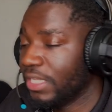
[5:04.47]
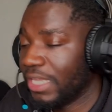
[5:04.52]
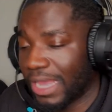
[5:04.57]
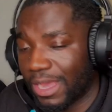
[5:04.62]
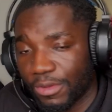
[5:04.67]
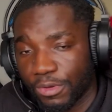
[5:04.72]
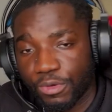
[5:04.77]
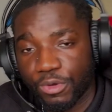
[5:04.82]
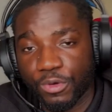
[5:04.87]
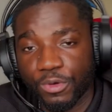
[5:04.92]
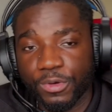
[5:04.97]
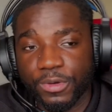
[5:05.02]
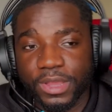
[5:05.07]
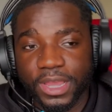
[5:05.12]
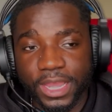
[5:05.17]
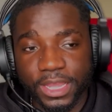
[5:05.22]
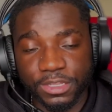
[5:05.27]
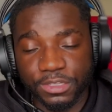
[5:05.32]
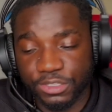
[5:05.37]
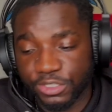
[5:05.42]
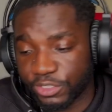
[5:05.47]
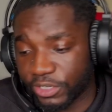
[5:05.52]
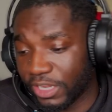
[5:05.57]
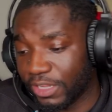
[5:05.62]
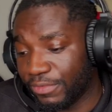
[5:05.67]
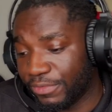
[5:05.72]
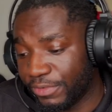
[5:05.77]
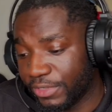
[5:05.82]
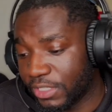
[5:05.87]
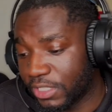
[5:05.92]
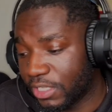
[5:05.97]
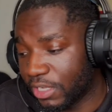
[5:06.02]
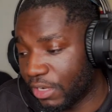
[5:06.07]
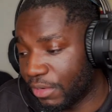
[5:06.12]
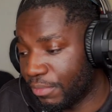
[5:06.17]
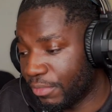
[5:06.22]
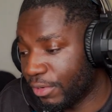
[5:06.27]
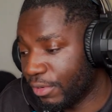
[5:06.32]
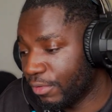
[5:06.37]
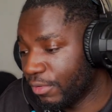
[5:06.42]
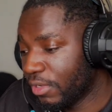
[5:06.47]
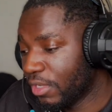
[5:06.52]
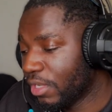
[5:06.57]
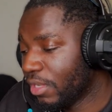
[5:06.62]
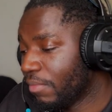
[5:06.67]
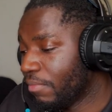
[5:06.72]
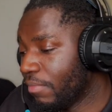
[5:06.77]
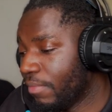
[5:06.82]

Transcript: Yanko and joint freestyle, bro.